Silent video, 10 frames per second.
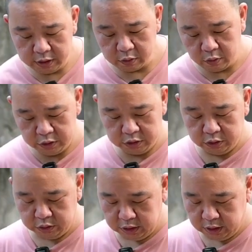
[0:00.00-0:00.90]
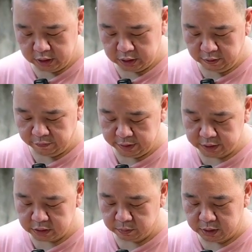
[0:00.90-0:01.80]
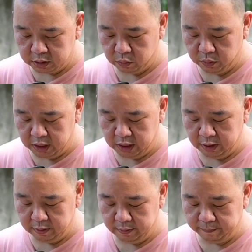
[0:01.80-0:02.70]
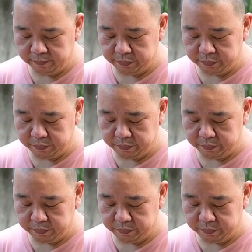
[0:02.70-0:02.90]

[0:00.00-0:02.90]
at also the difference between